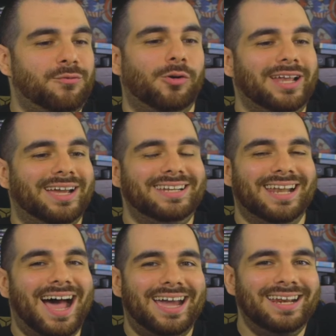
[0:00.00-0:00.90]

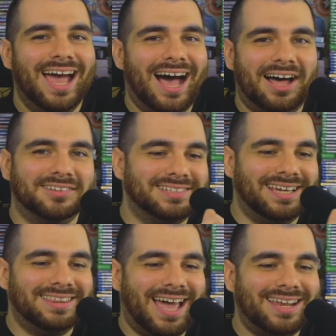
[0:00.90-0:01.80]
4.99, I'll
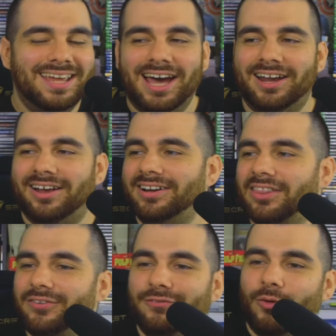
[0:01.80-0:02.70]
take that. Uh,
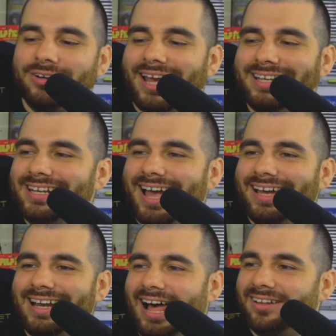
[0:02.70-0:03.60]
another
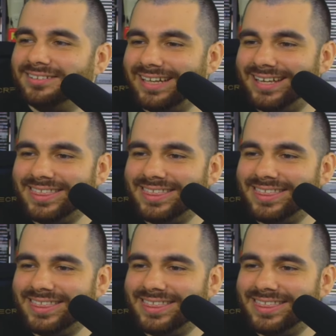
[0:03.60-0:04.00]
4.99, I'll take